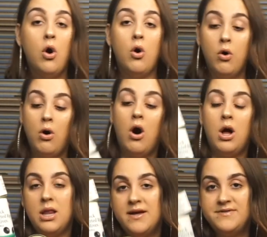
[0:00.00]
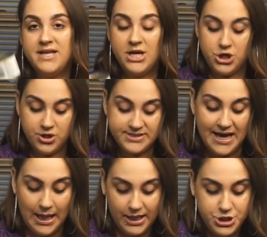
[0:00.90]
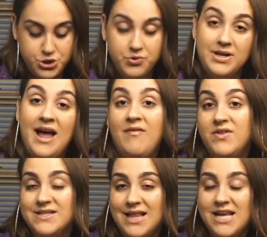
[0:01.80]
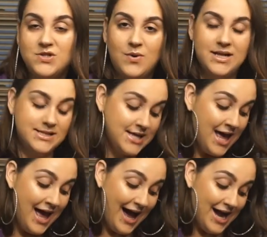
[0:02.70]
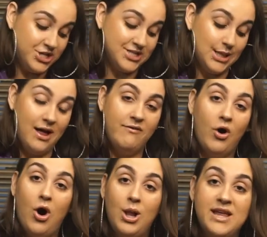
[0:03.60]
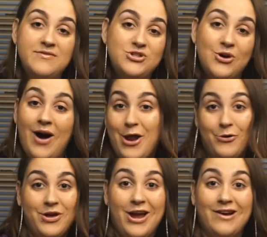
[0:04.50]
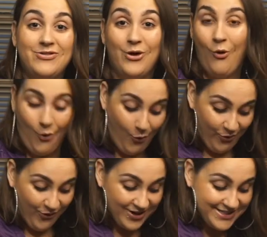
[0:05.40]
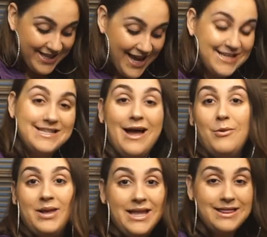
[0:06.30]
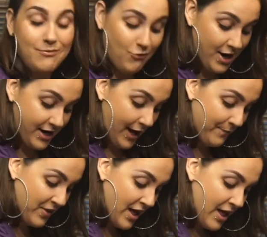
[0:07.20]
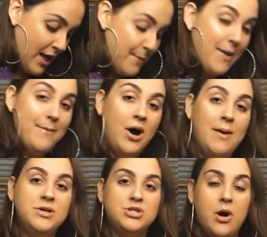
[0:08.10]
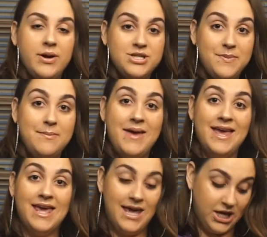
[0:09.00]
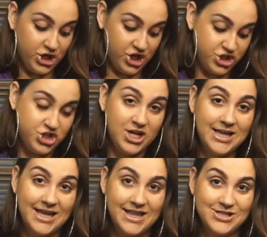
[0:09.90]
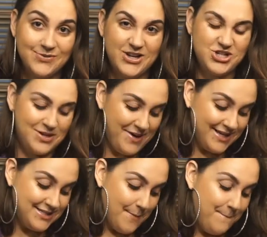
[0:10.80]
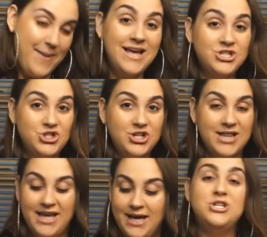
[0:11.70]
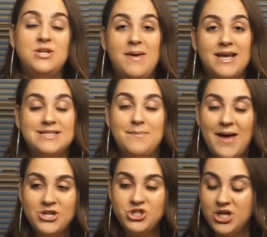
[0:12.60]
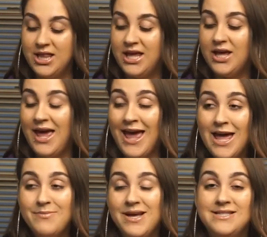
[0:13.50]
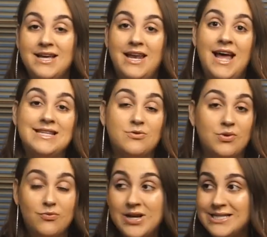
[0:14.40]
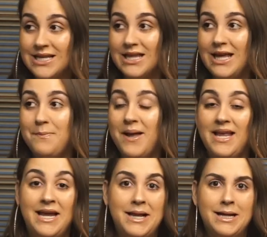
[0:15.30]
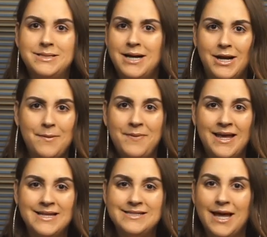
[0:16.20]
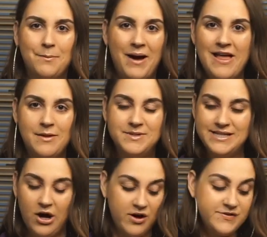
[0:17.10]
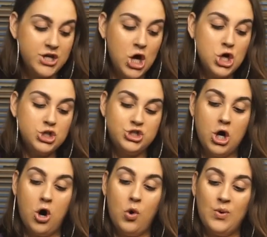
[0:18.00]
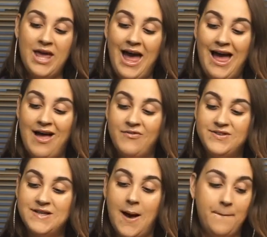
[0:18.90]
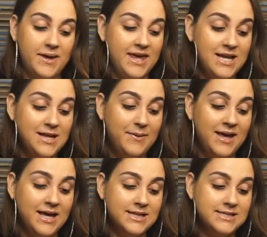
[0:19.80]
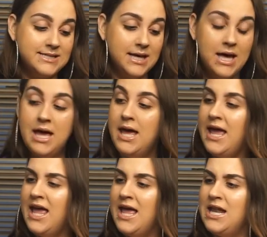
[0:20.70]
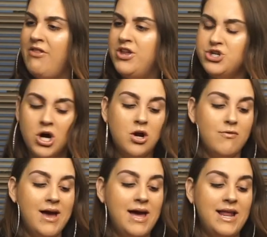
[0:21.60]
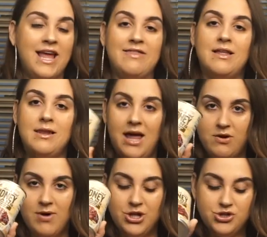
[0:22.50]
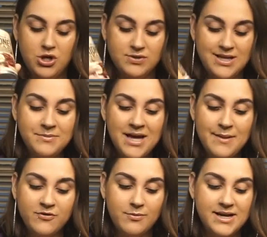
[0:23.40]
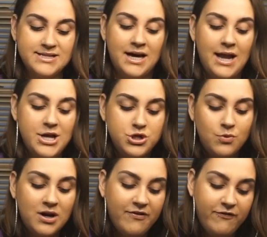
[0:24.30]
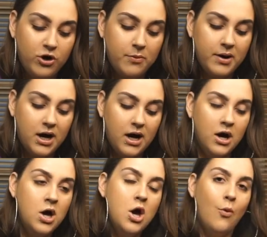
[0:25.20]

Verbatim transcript: whole olives in your salad, you can have the sliced ones. I just love olives, so I don't care if they're whole or sliced. I will eat them right up. My mom is going to be making chili this week. She makes the best chili. She makes the best chili and my son has recently been eating a ton of beans like by themselves. So we have some kidney beans in the dark red and the light red. So sometimes for my son, I do want to film uh,